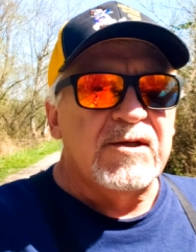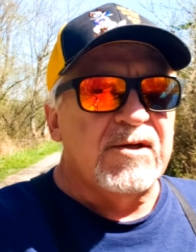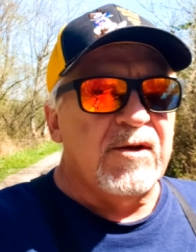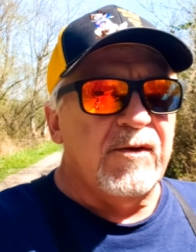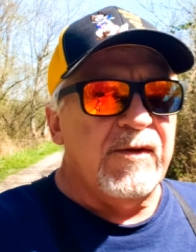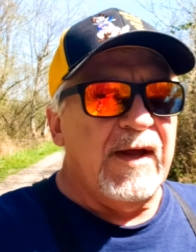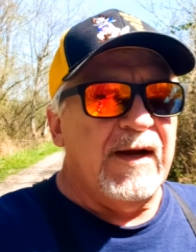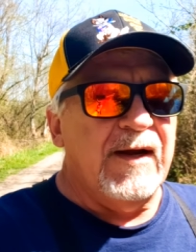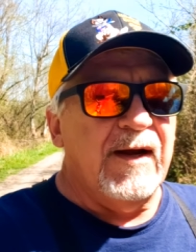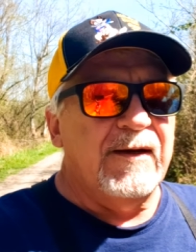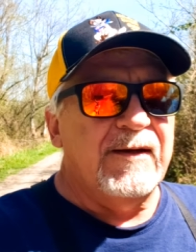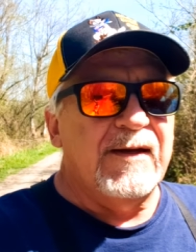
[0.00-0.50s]
so
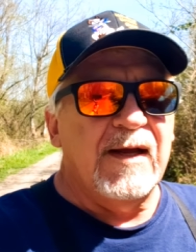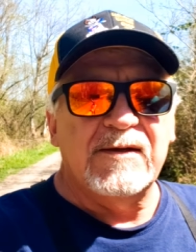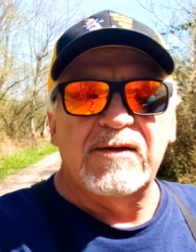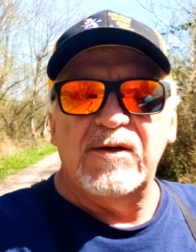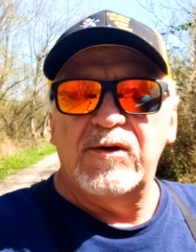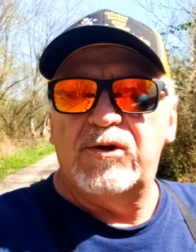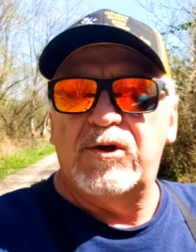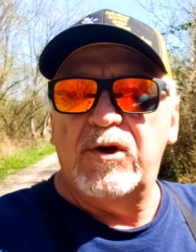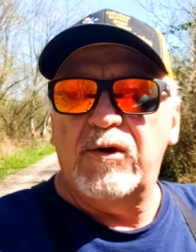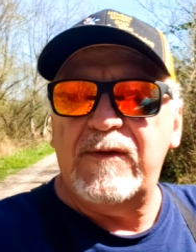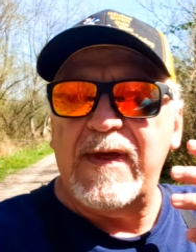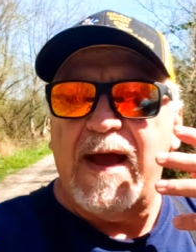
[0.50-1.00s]
that it
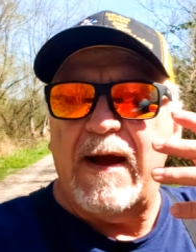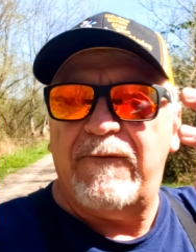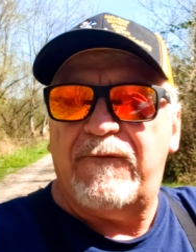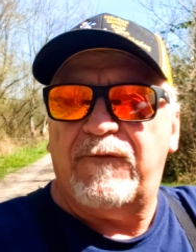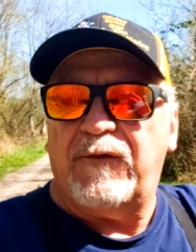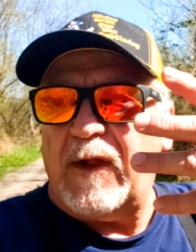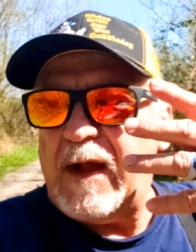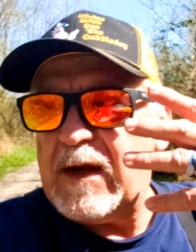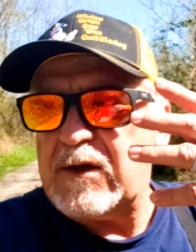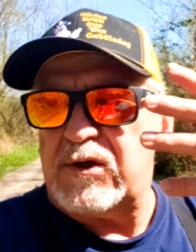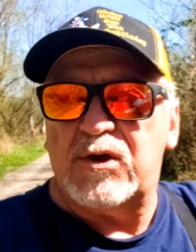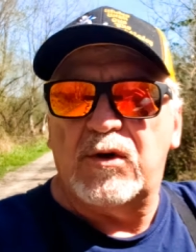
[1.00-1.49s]
doesn't do that
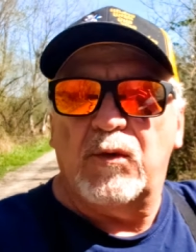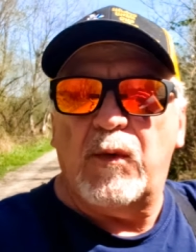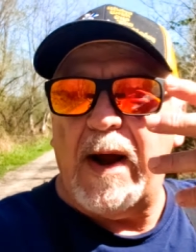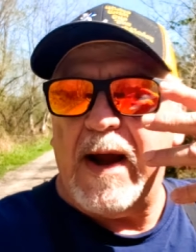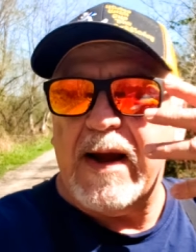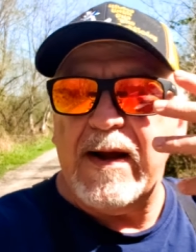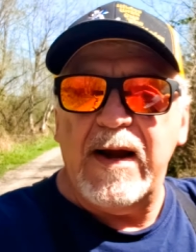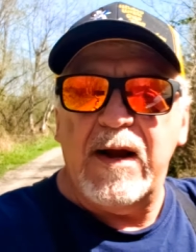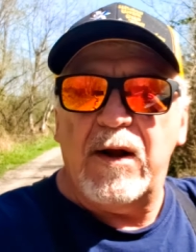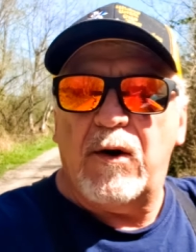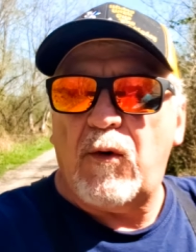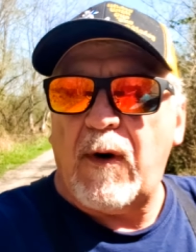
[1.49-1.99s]

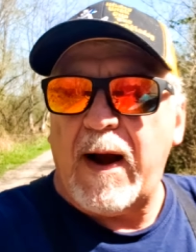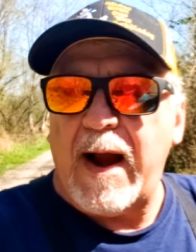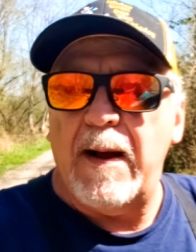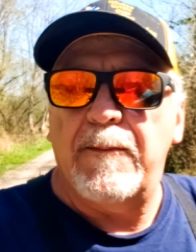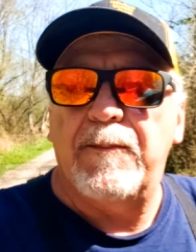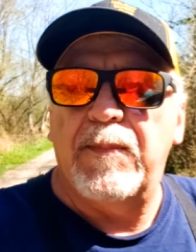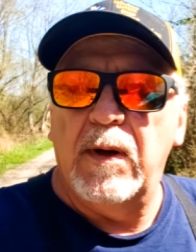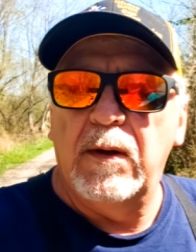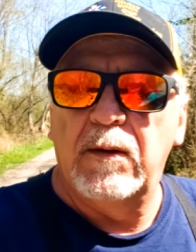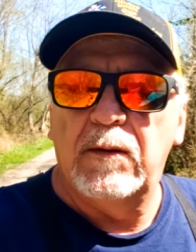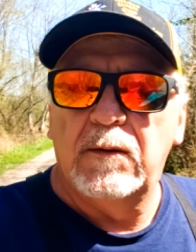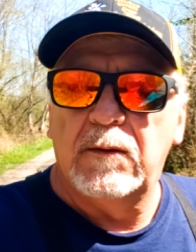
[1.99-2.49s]
fluctuating
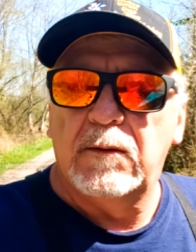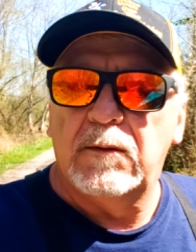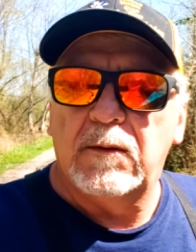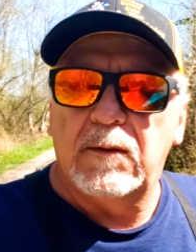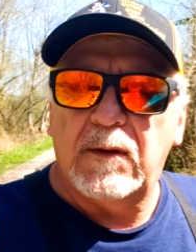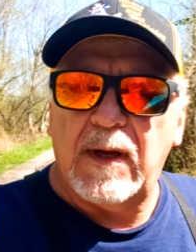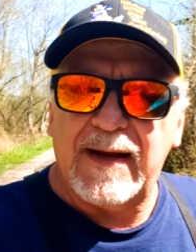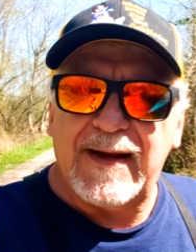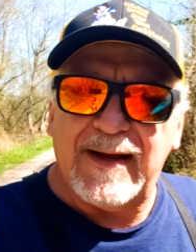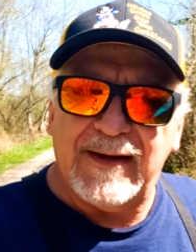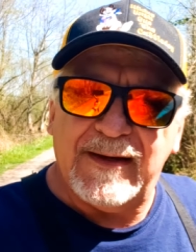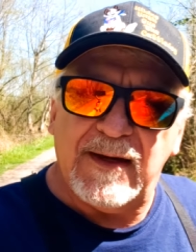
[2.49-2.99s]
crap
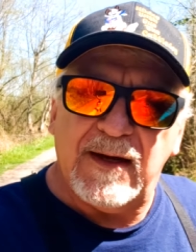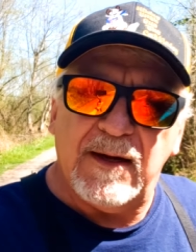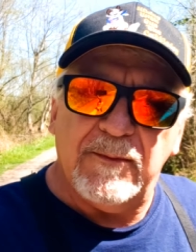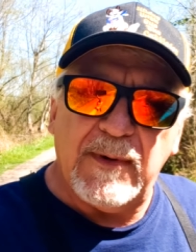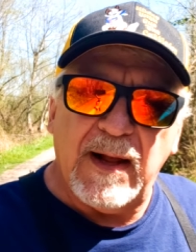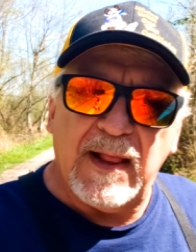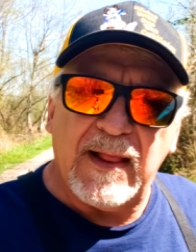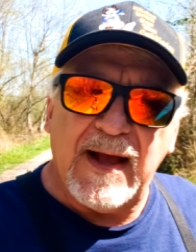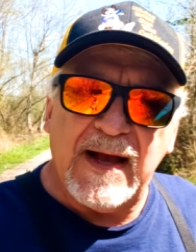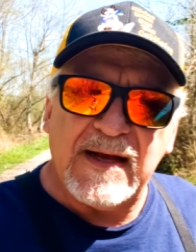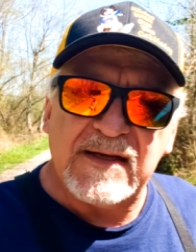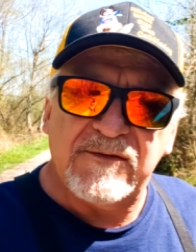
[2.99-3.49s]
like I did in
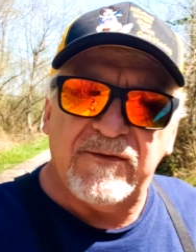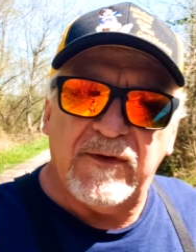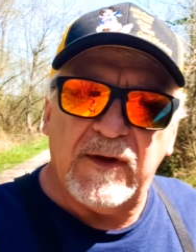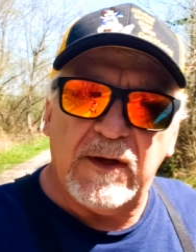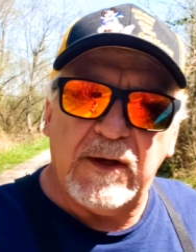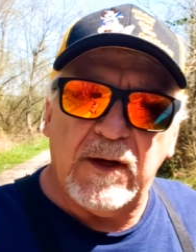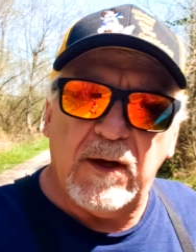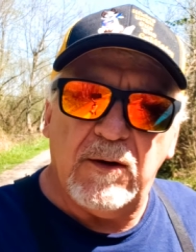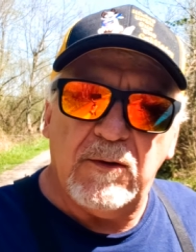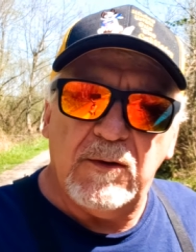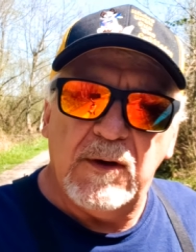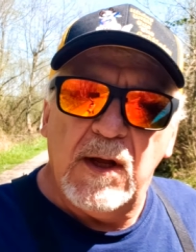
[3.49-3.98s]
my last
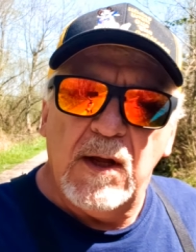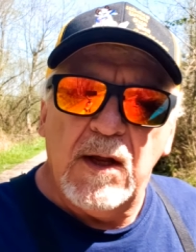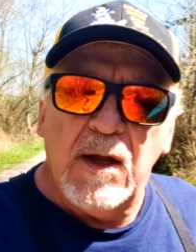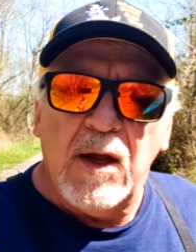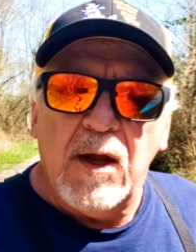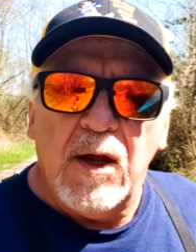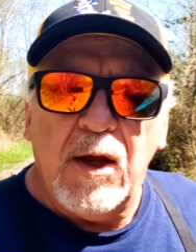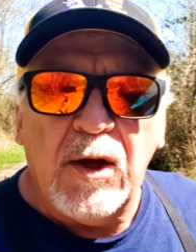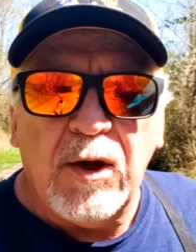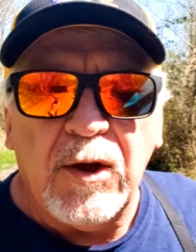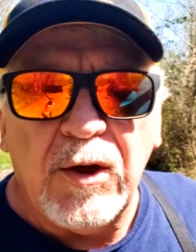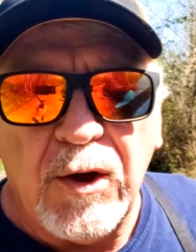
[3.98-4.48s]
video.
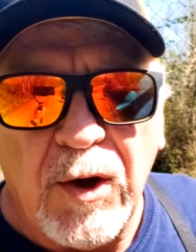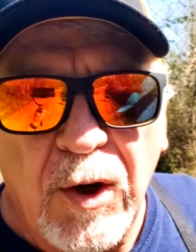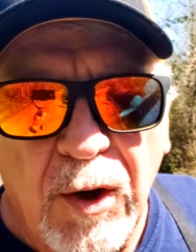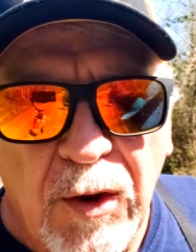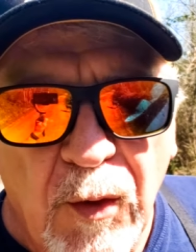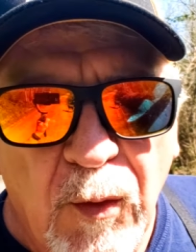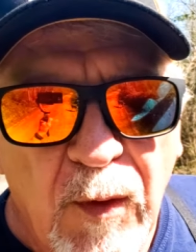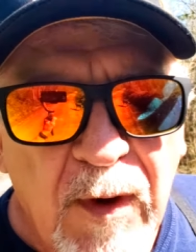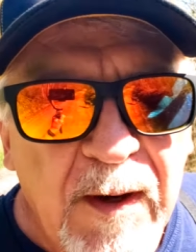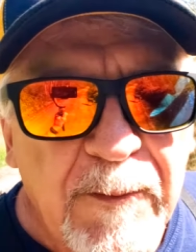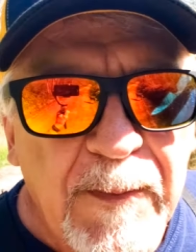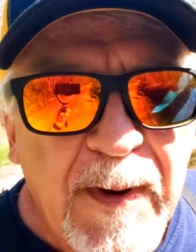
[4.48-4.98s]
You know,
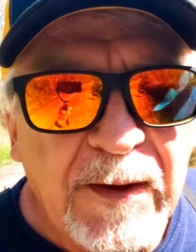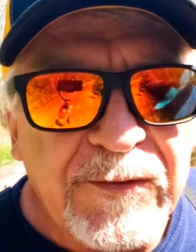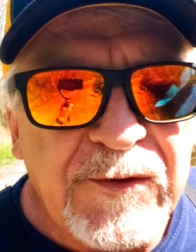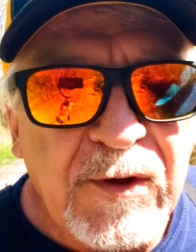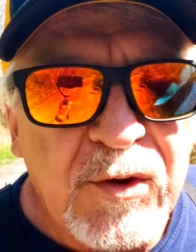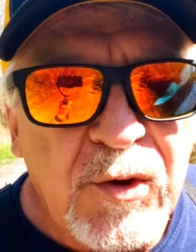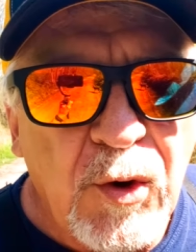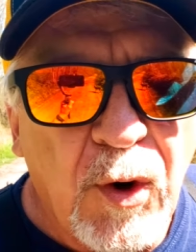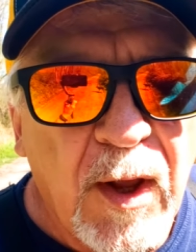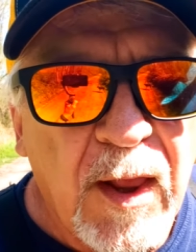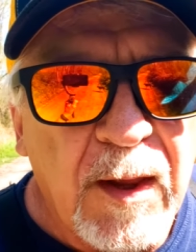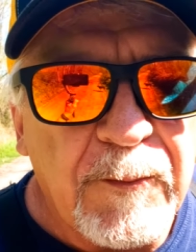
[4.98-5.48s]
the one about
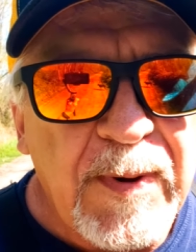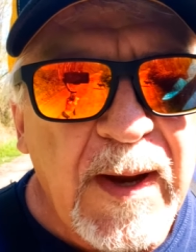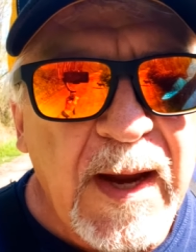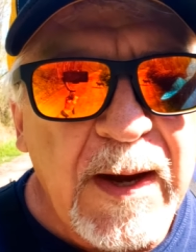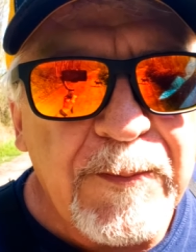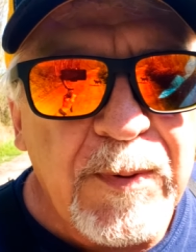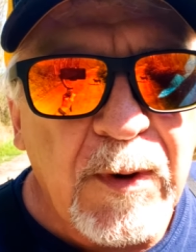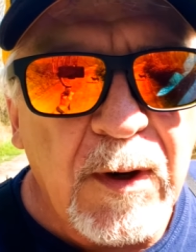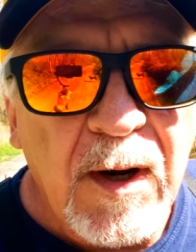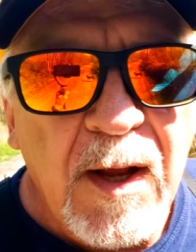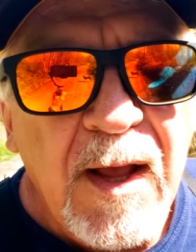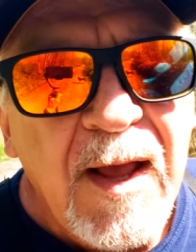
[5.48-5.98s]
the toilet
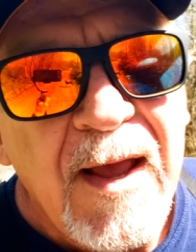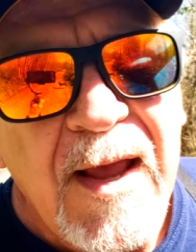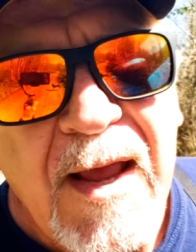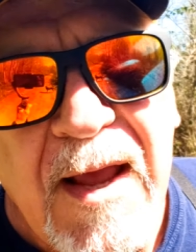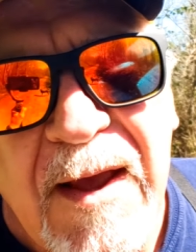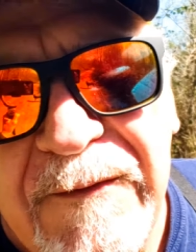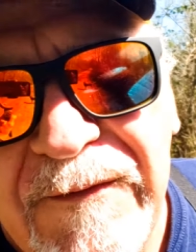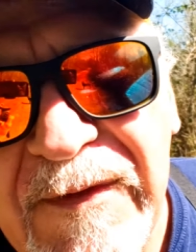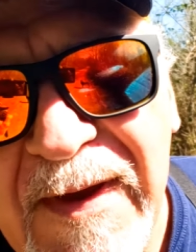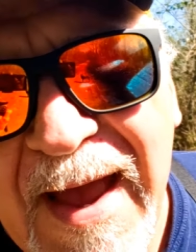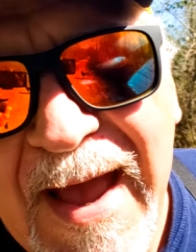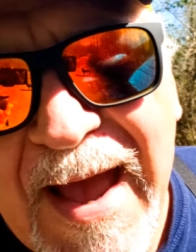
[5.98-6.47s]
paper.
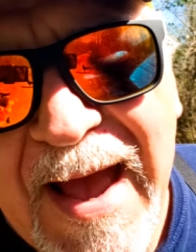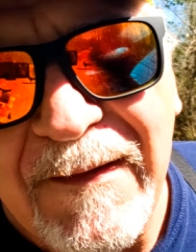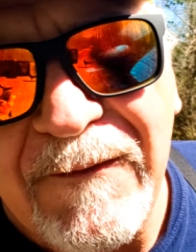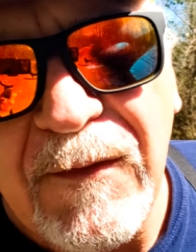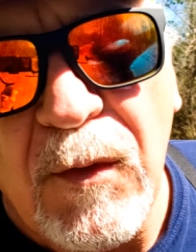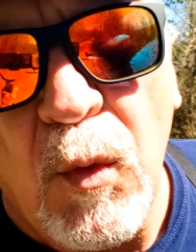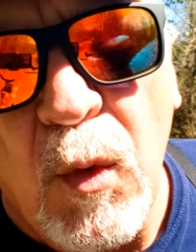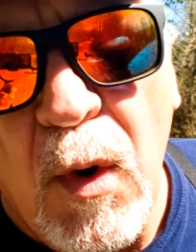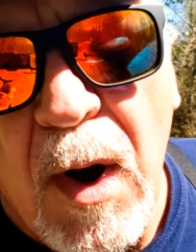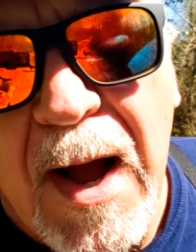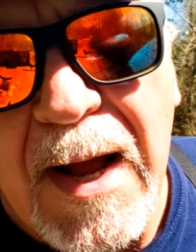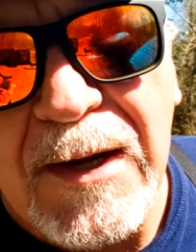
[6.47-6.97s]
If you
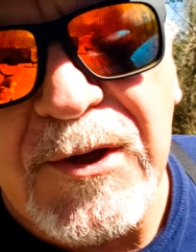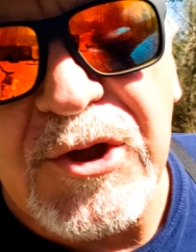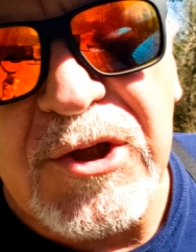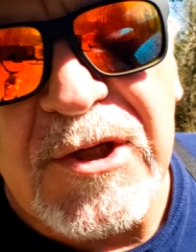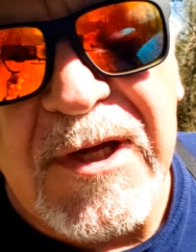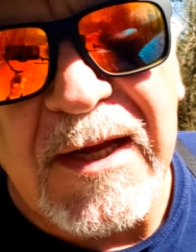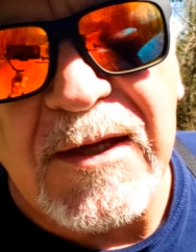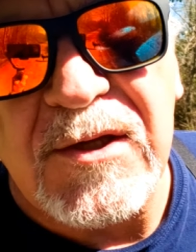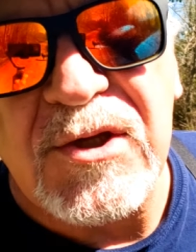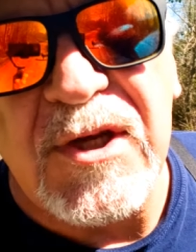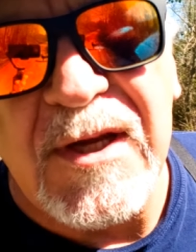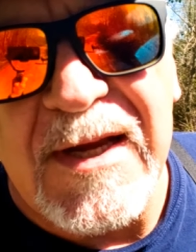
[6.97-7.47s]
haven't
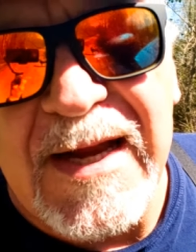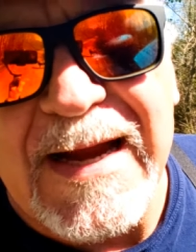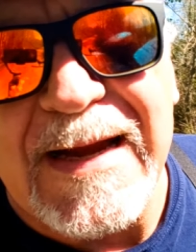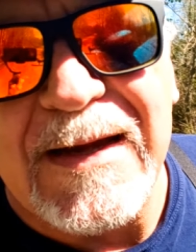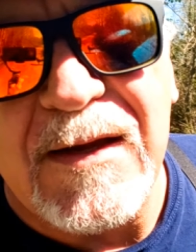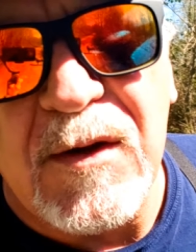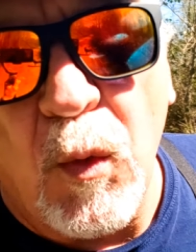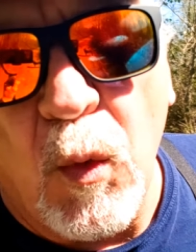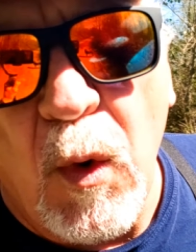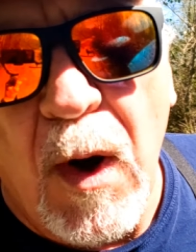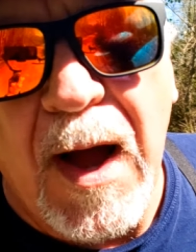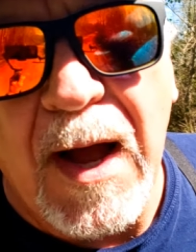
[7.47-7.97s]
watched it, you
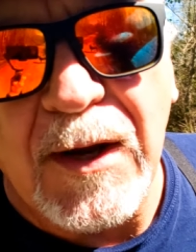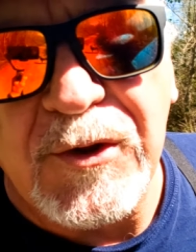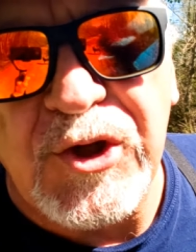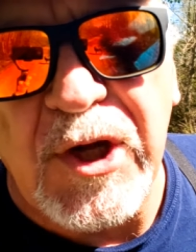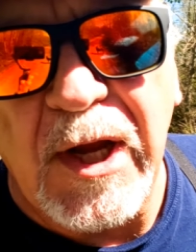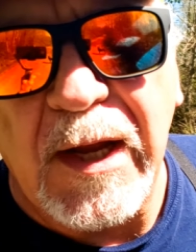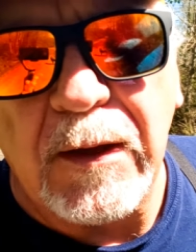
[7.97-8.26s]
need to watch